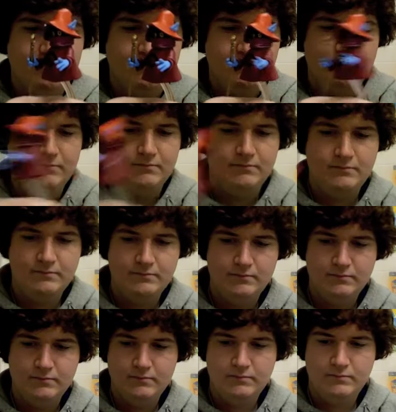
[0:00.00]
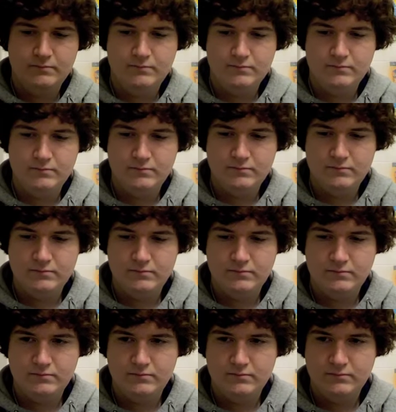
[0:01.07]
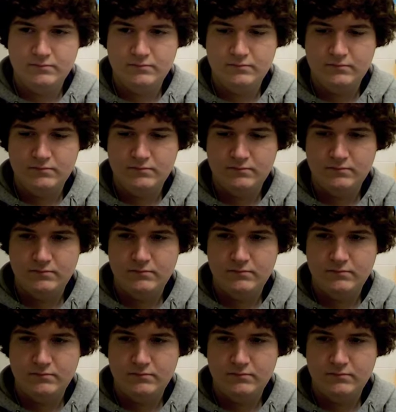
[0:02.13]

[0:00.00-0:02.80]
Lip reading: (silence)